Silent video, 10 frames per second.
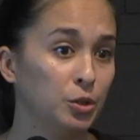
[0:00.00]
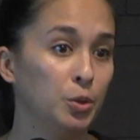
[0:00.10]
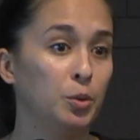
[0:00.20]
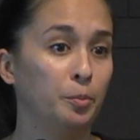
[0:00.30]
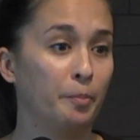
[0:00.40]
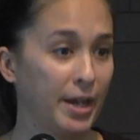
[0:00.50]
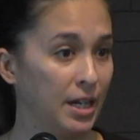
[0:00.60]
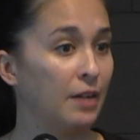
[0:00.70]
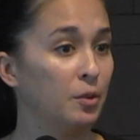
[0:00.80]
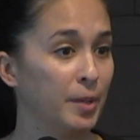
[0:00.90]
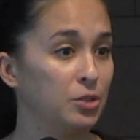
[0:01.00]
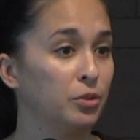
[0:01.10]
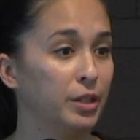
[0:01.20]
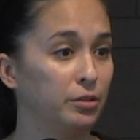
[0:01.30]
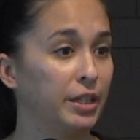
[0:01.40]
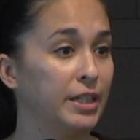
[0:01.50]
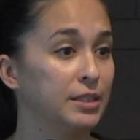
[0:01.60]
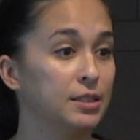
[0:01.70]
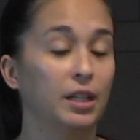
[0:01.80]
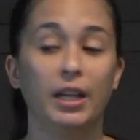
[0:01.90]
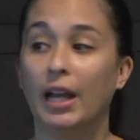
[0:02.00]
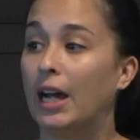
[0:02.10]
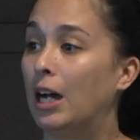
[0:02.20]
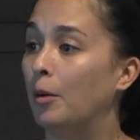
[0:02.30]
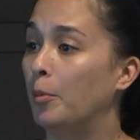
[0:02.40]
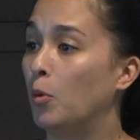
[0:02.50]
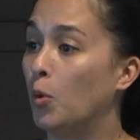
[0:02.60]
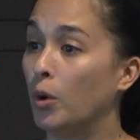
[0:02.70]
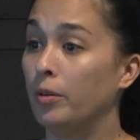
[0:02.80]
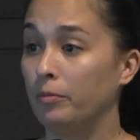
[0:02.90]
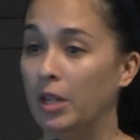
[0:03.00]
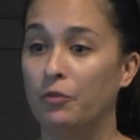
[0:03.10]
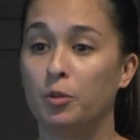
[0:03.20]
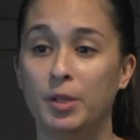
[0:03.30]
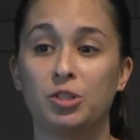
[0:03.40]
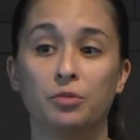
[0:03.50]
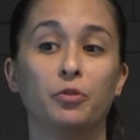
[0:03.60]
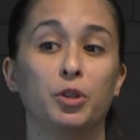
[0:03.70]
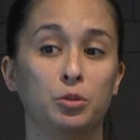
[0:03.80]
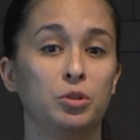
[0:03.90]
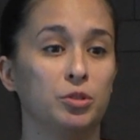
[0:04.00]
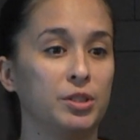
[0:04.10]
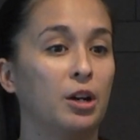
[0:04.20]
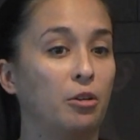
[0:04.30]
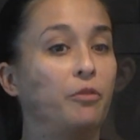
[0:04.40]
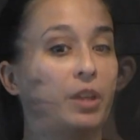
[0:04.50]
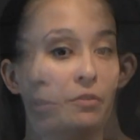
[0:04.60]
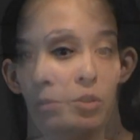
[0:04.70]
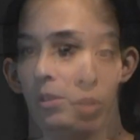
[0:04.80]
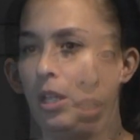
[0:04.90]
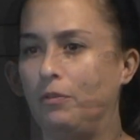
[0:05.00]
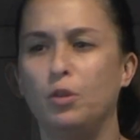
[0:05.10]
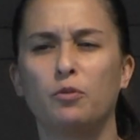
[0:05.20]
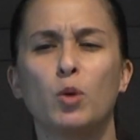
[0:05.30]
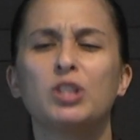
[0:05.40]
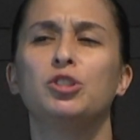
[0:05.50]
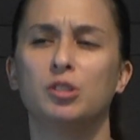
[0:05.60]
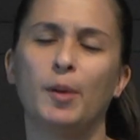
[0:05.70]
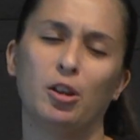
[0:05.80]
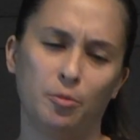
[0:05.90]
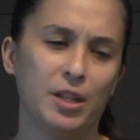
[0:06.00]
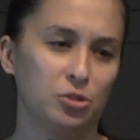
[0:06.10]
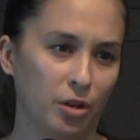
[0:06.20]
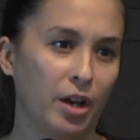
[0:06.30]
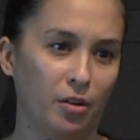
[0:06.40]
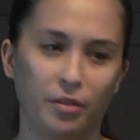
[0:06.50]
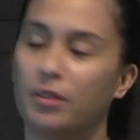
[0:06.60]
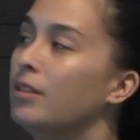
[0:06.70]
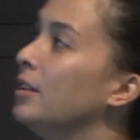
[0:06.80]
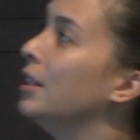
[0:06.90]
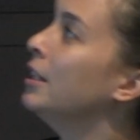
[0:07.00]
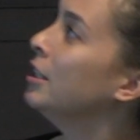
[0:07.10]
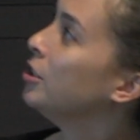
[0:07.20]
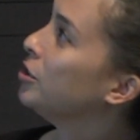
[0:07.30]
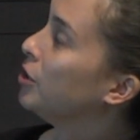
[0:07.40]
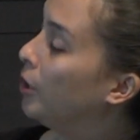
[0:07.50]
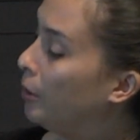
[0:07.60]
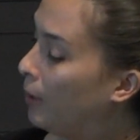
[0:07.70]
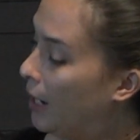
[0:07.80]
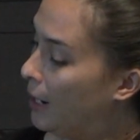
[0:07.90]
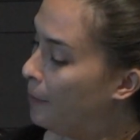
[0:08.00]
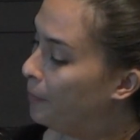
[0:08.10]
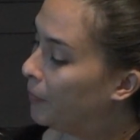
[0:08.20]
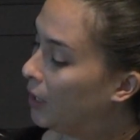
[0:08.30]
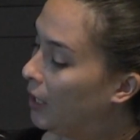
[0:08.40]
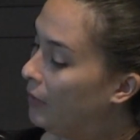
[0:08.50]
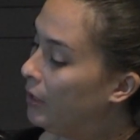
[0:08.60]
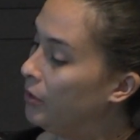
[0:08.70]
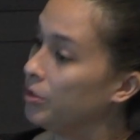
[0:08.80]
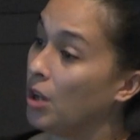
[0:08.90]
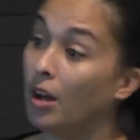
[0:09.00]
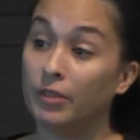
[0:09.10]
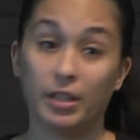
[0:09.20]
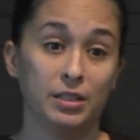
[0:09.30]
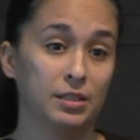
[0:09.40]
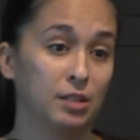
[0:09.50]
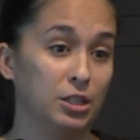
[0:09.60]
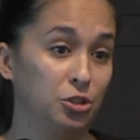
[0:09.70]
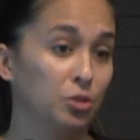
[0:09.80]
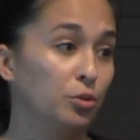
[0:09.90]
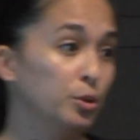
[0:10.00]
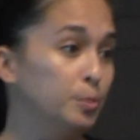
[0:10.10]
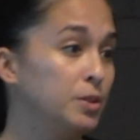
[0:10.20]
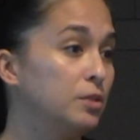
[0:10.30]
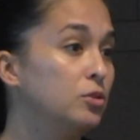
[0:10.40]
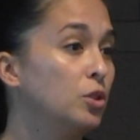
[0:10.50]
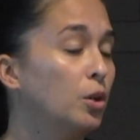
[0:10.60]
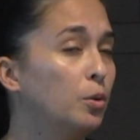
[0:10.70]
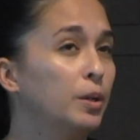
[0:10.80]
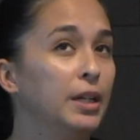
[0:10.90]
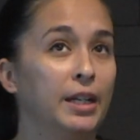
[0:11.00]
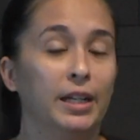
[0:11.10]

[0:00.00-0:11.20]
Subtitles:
who might have a mental illness, or information for you yourself if you have questions about your mental health. So, and then there's online discussion groups. So